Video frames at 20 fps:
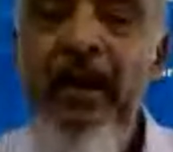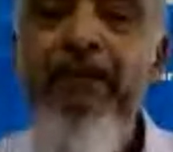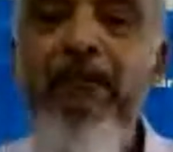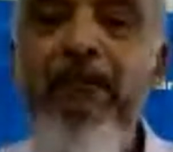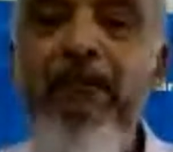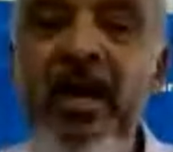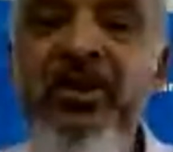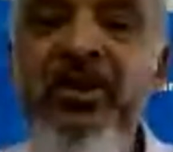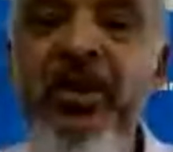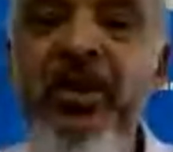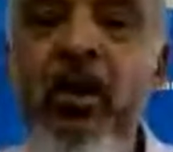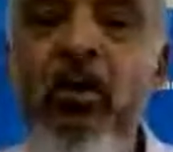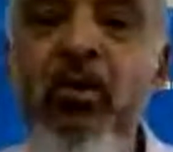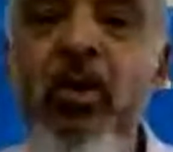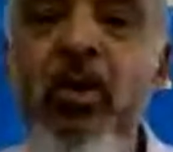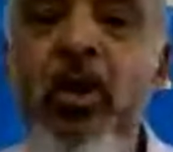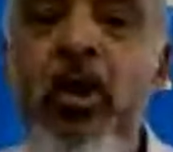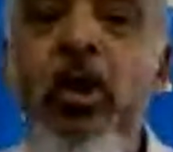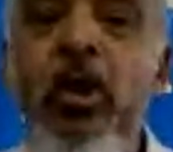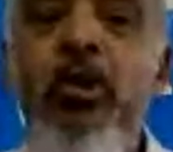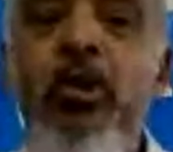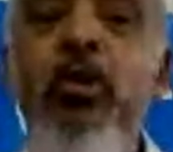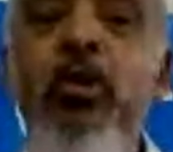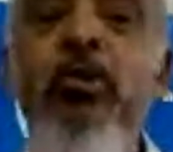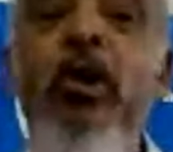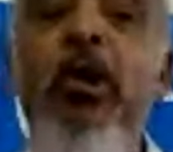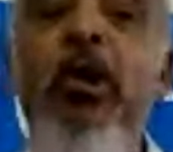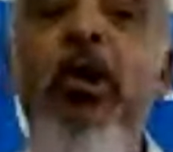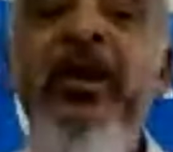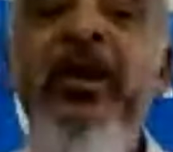Metro do
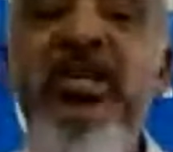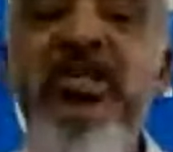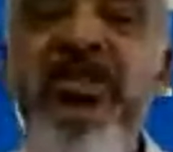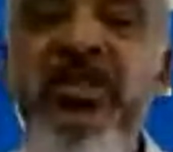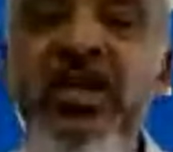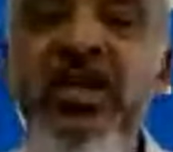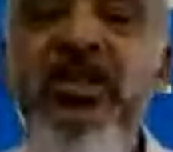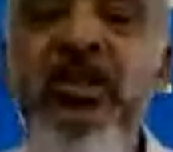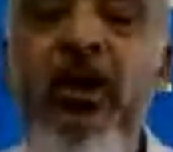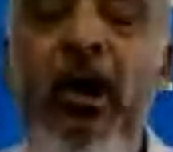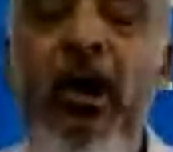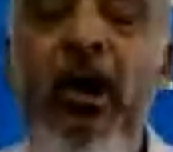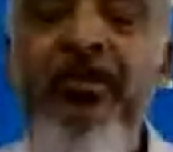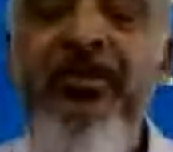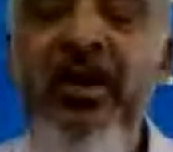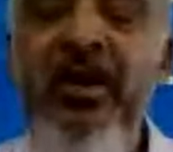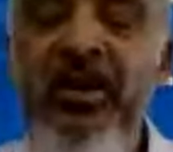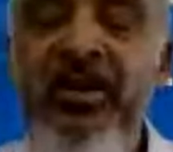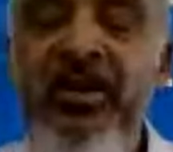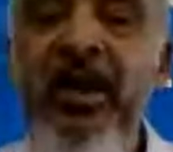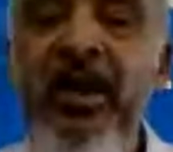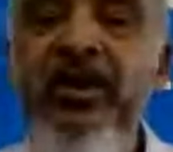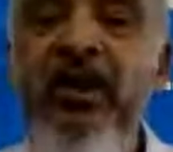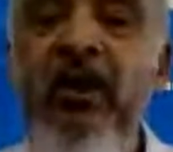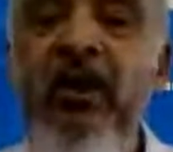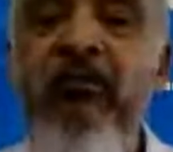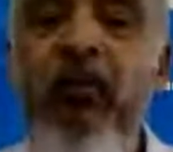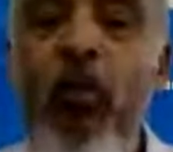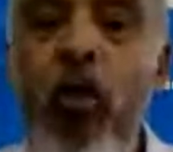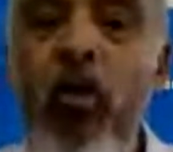not exist after the 3rd
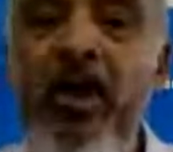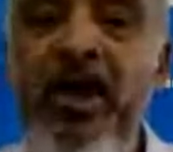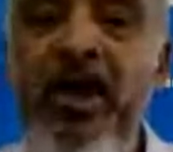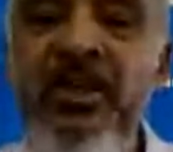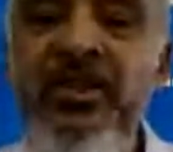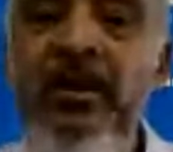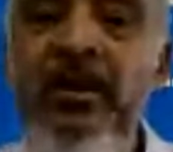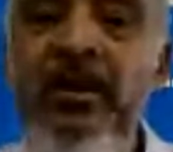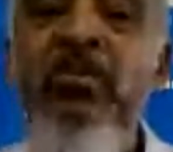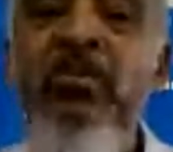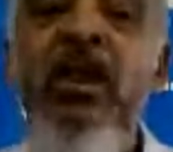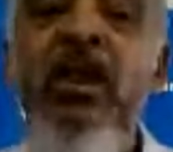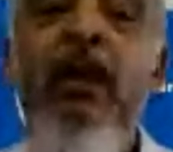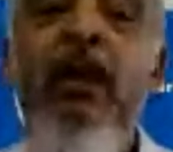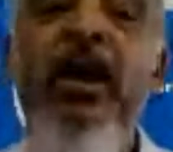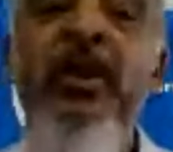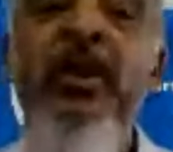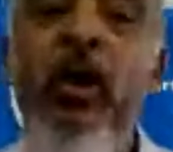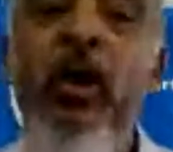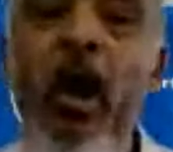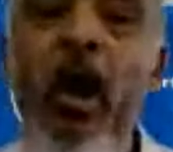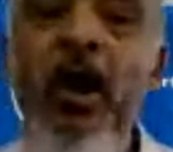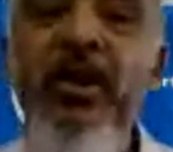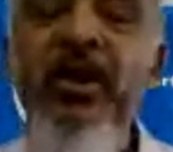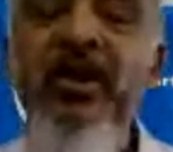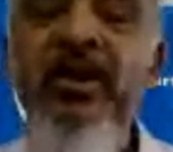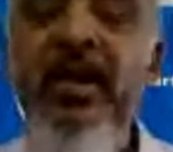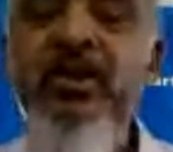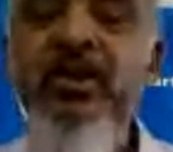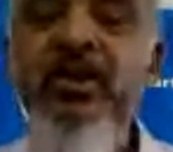of August, but rather
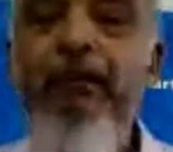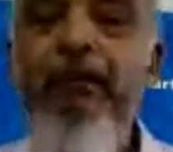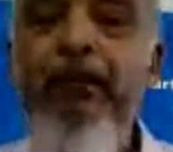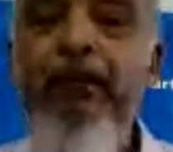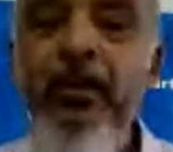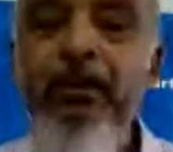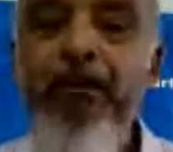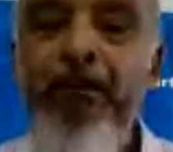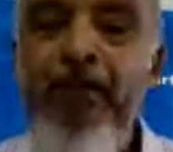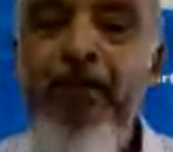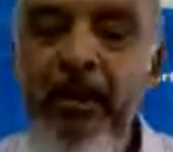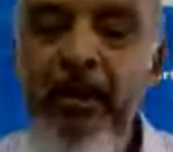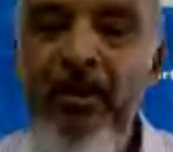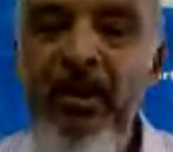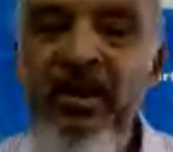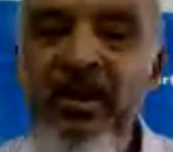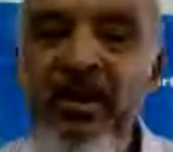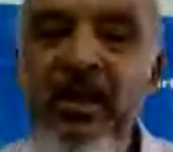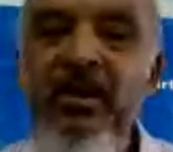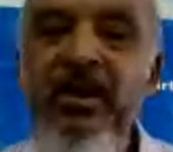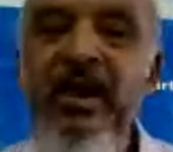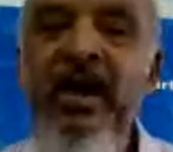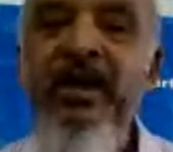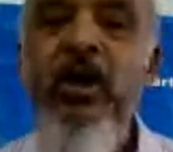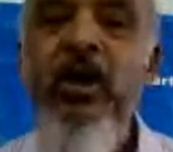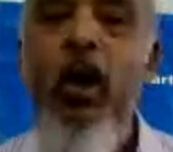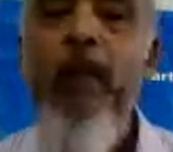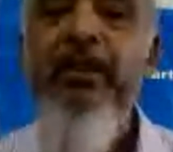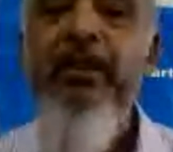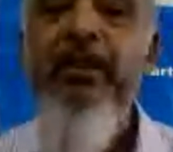that you put people in that
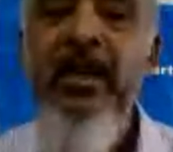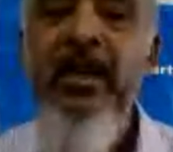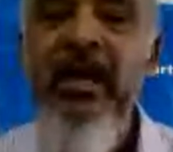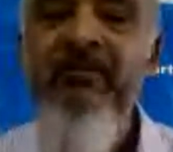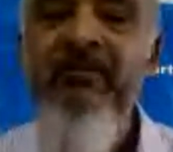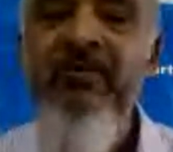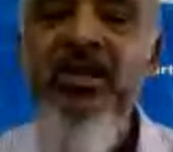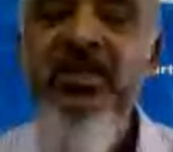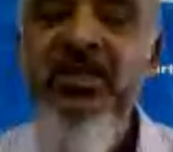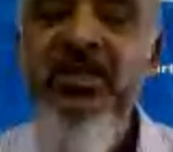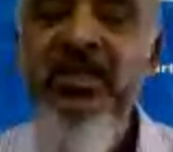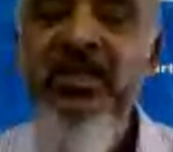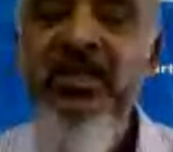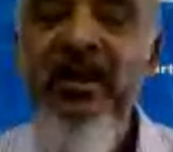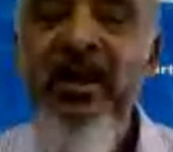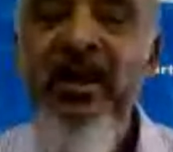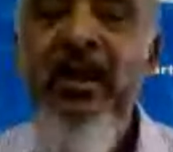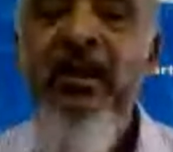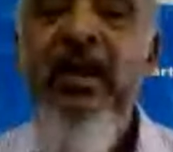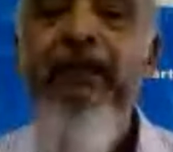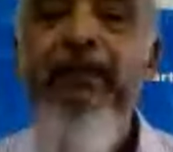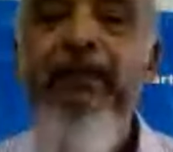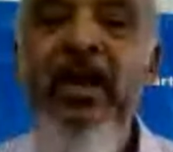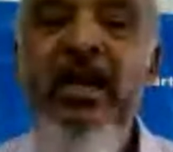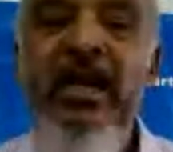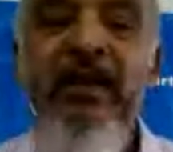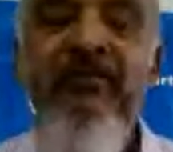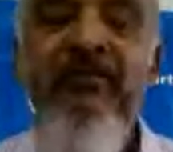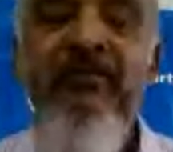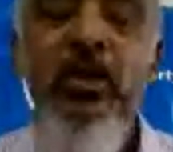are believers, that
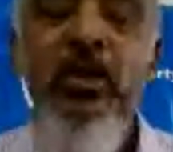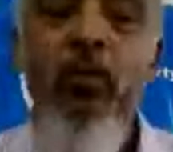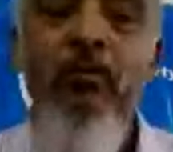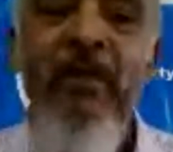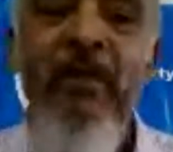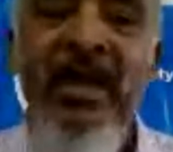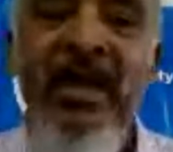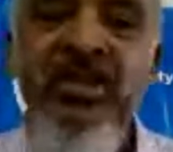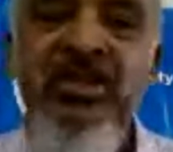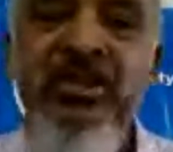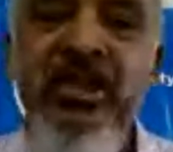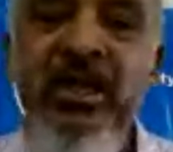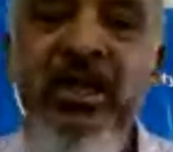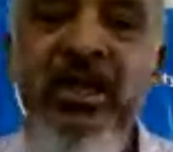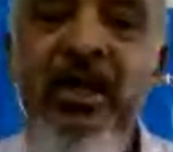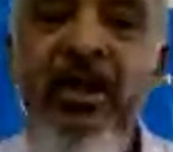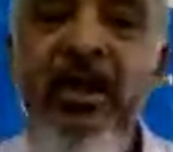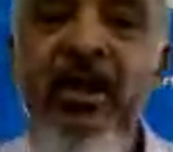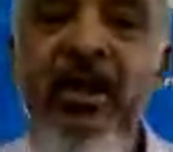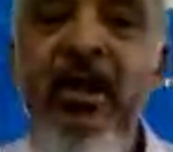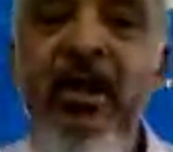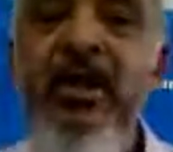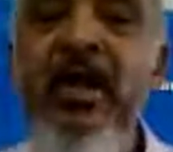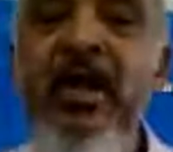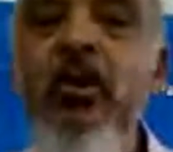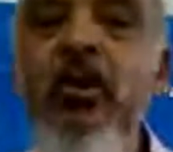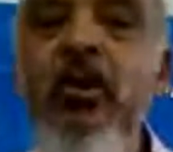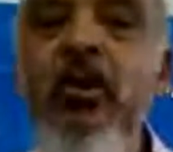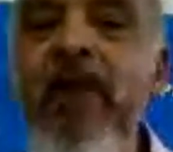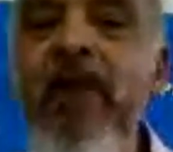believe in humanity, that
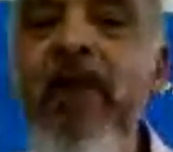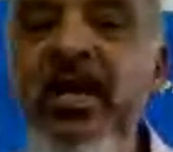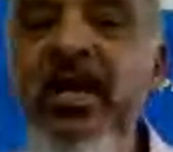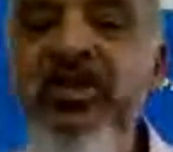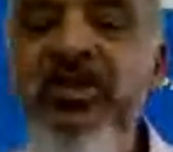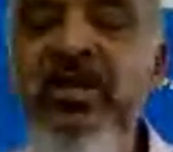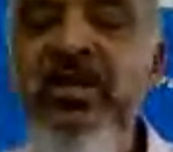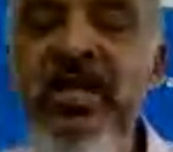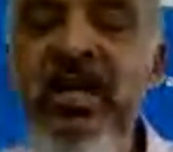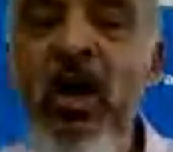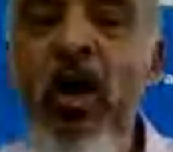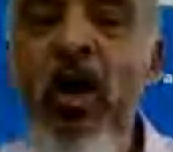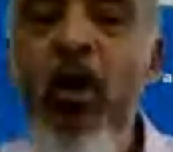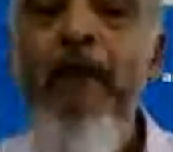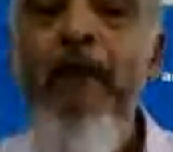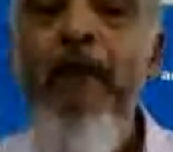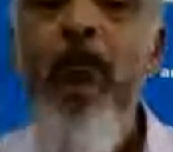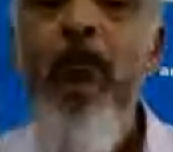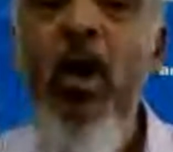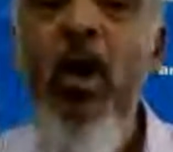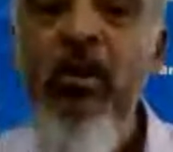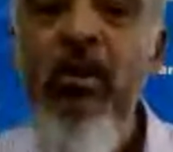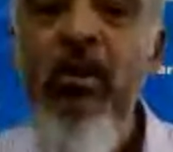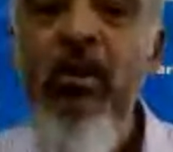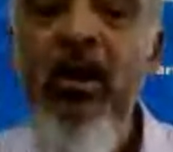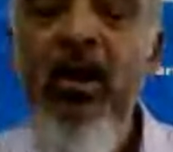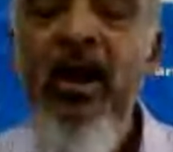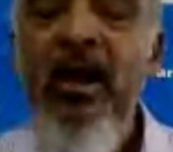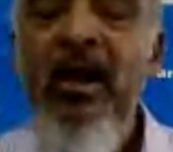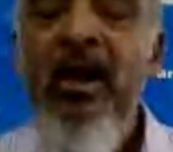humanity are
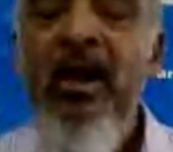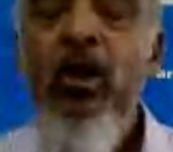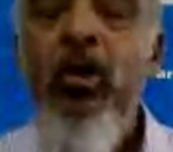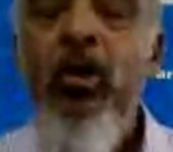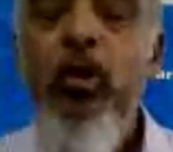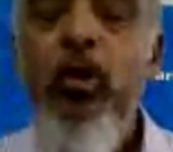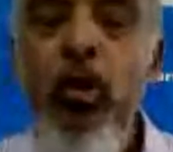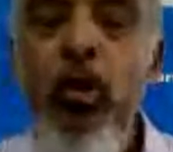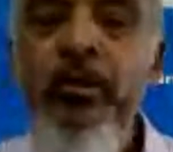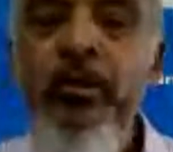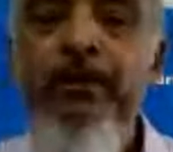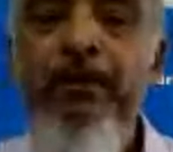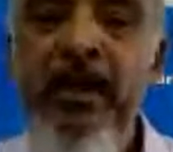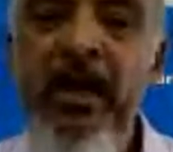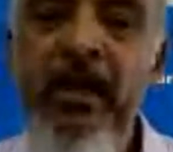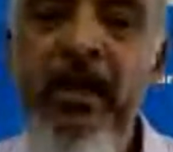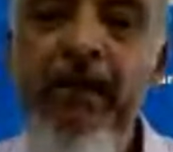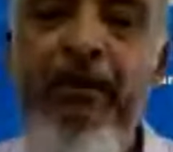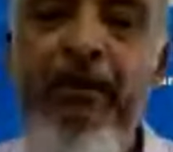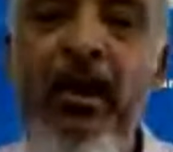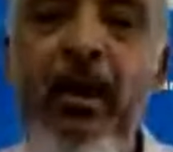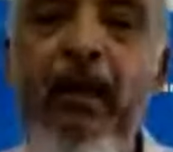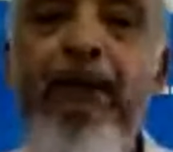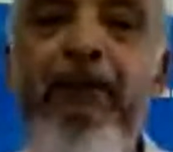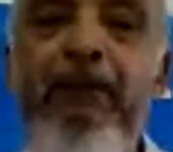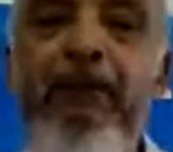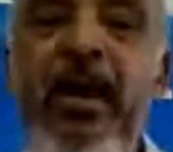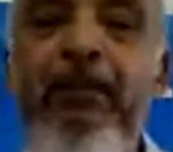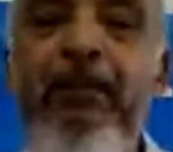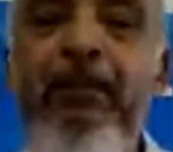moral, good people,
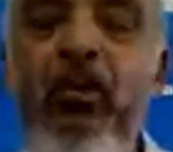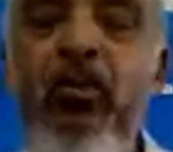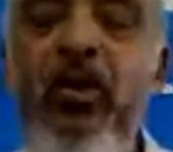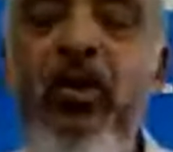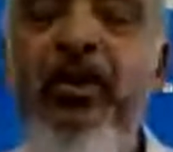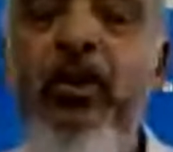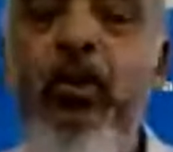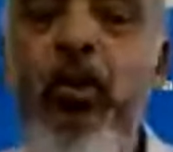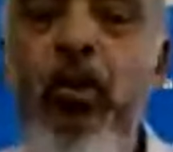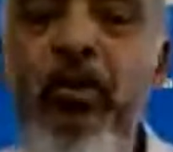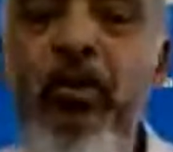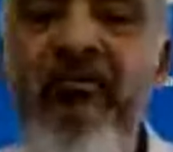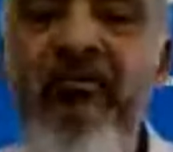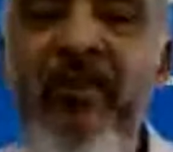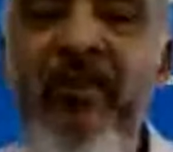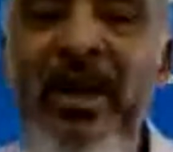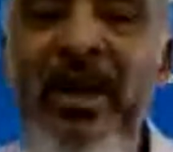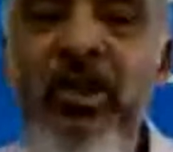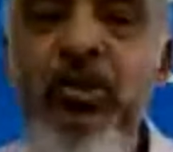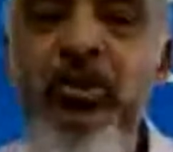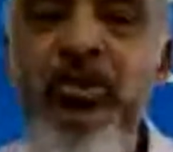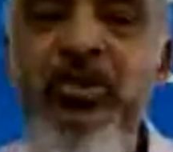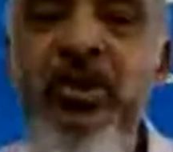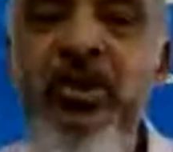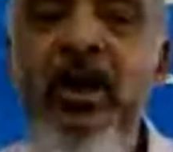people with good values,